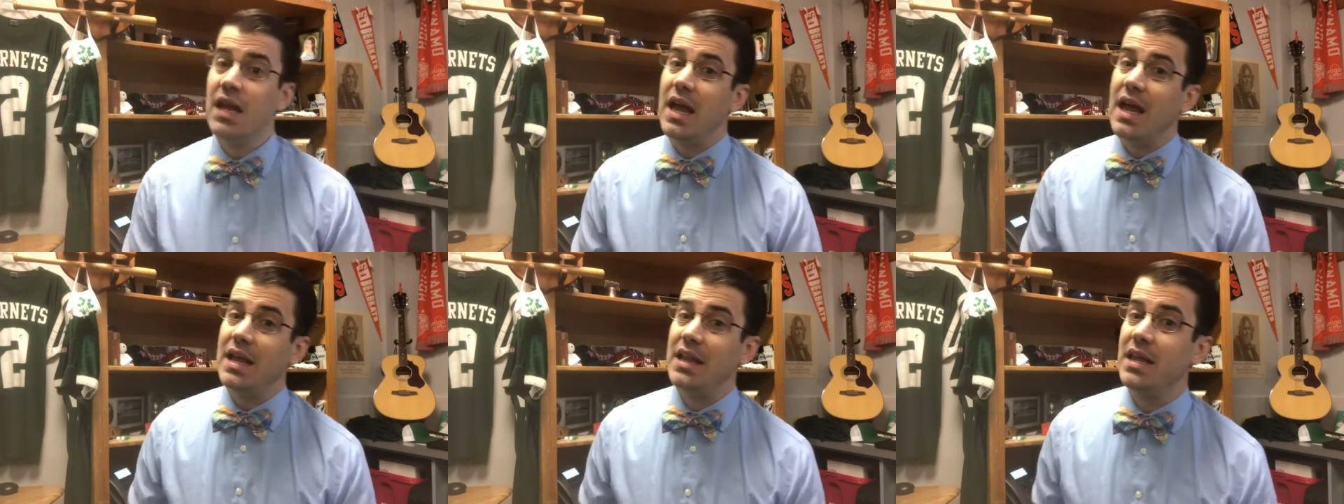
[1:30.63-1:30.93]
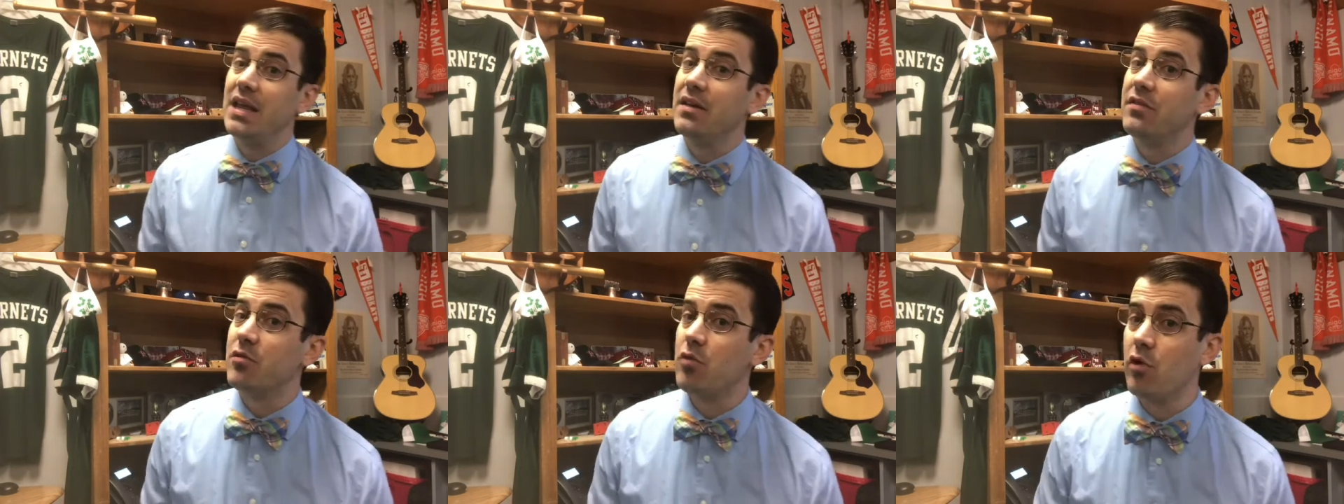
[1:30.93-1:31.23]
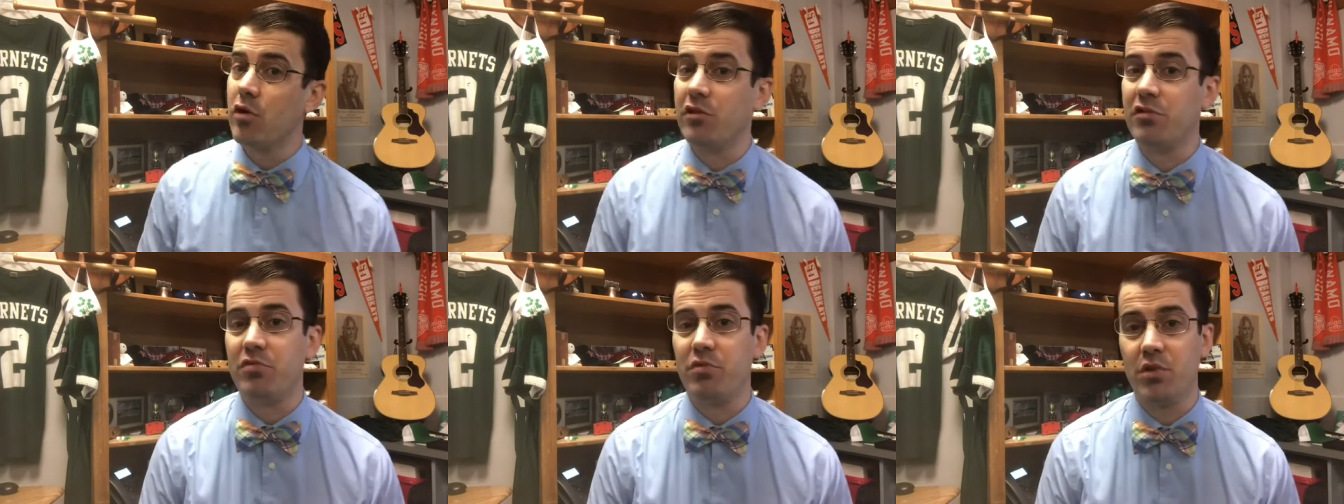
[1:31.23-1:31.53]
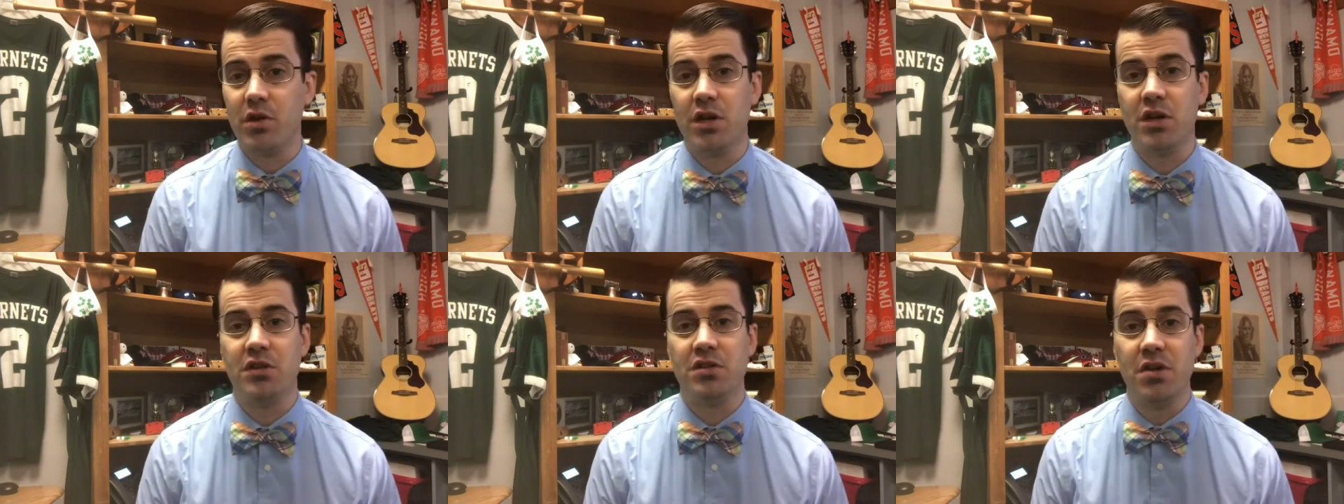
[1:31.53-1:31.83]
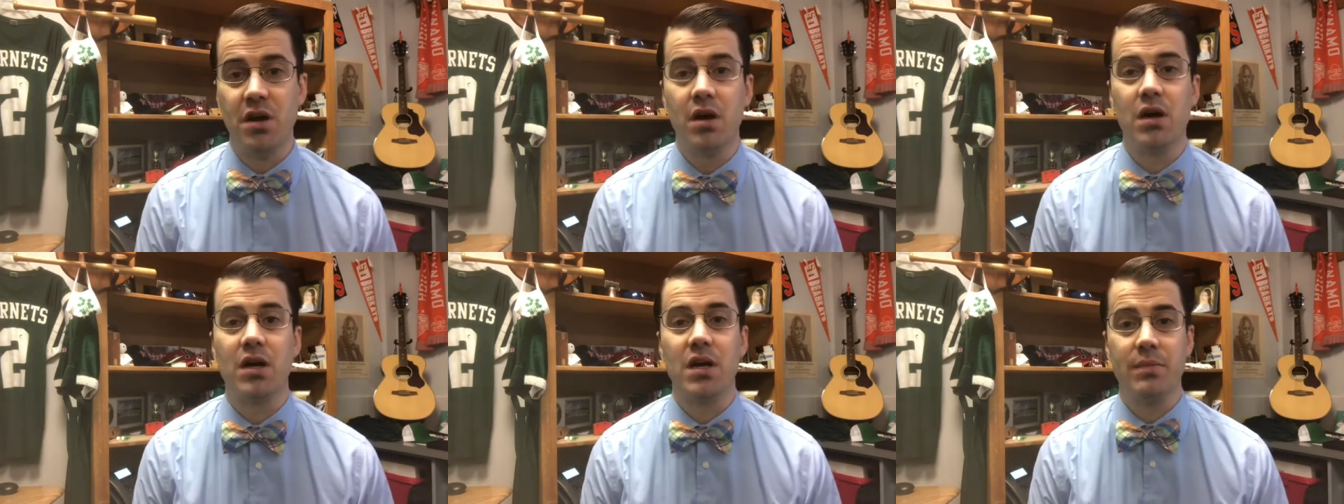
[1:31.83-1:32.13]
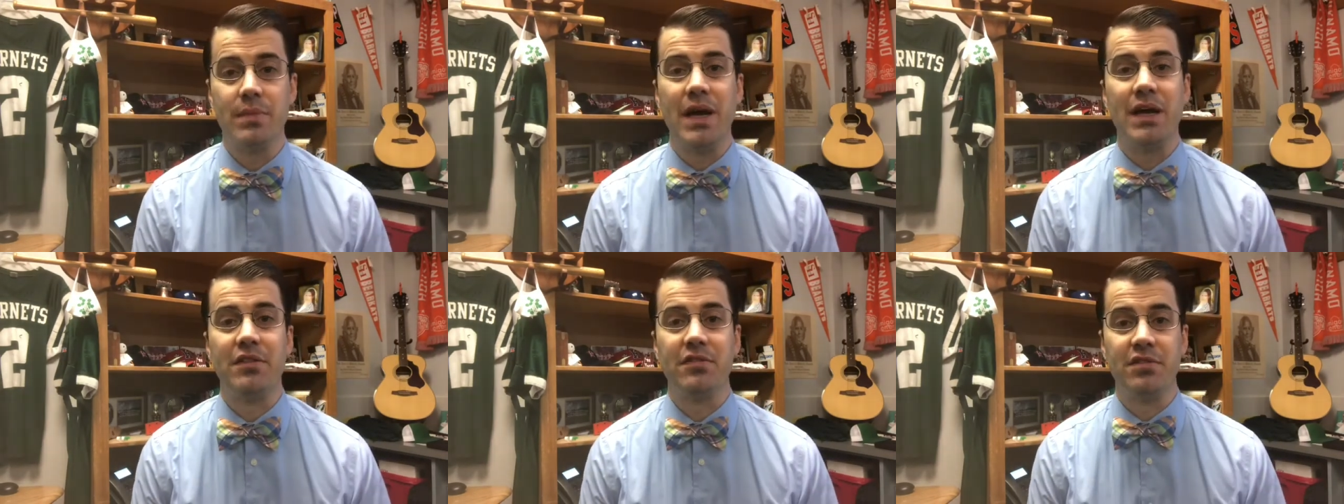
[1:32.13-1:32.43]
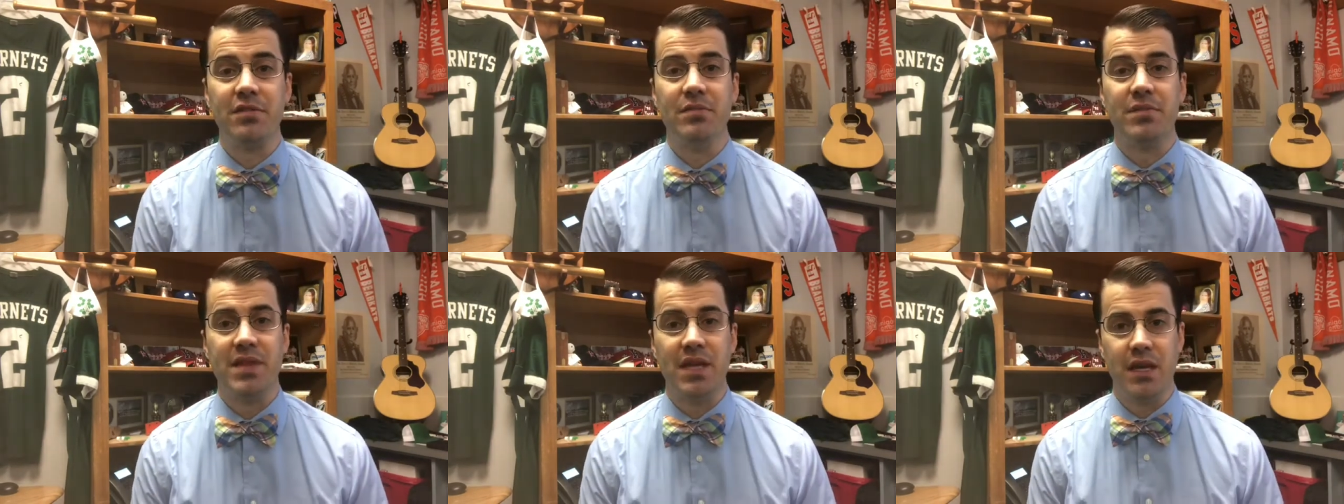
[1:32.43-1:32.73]
And then, of course, we're going to talk about
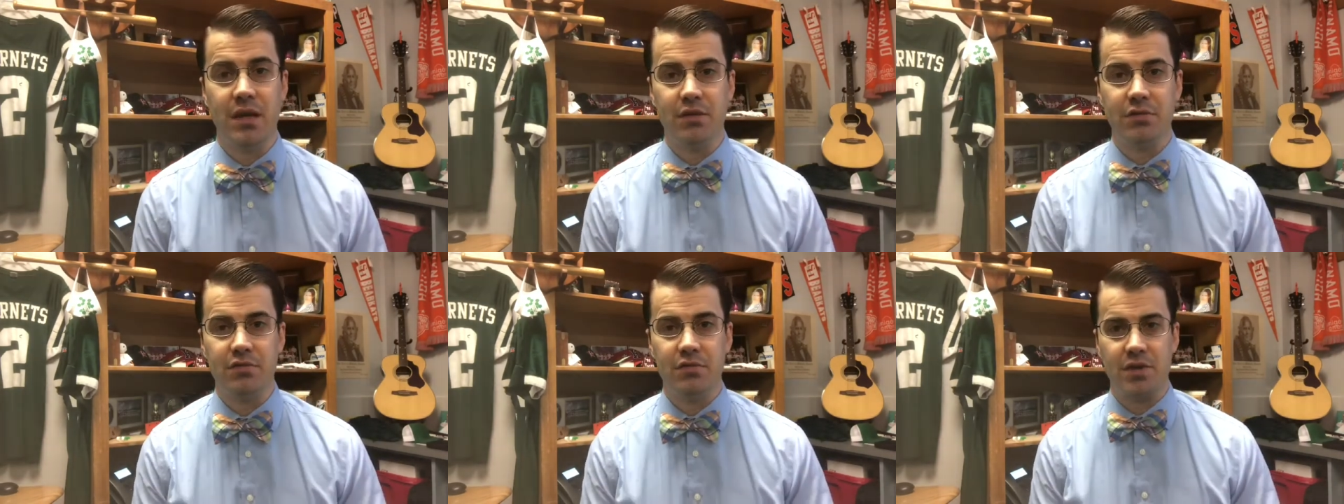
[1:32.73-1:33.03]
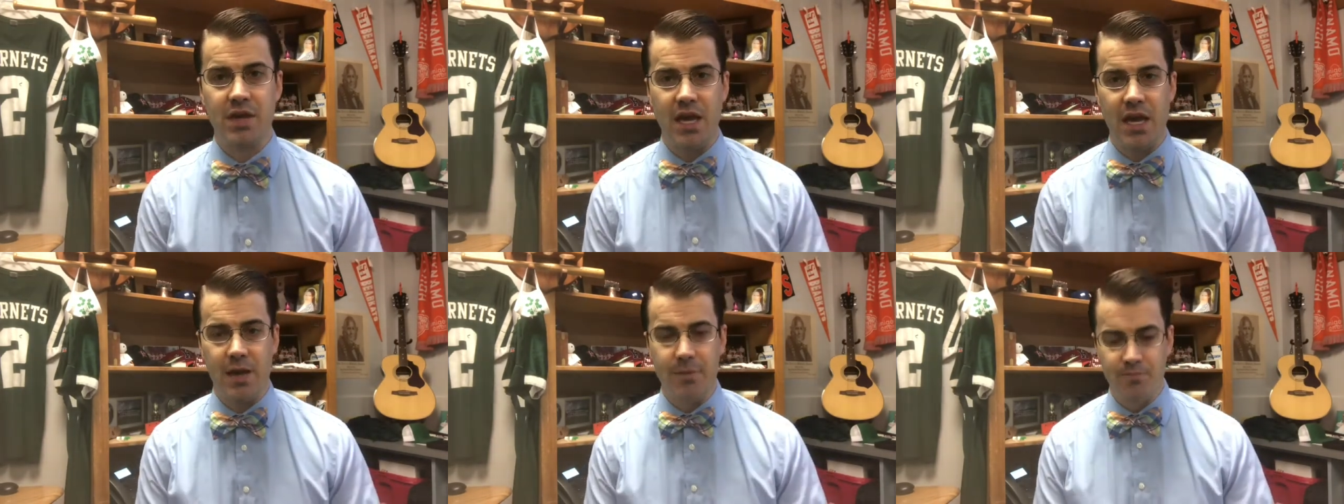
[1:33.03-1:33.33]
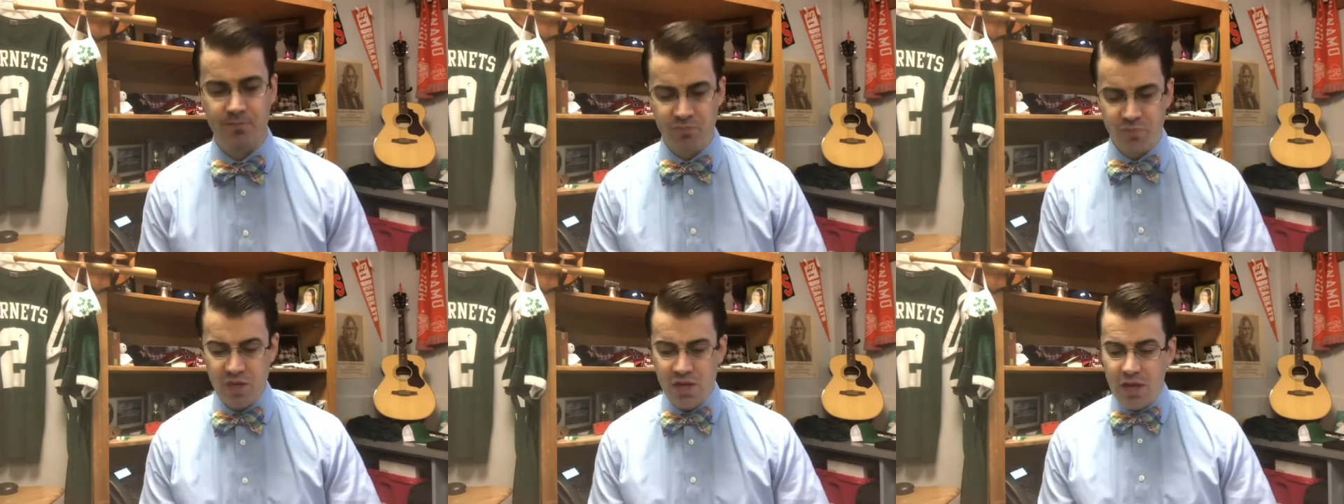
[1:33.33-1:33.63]
some things, okay?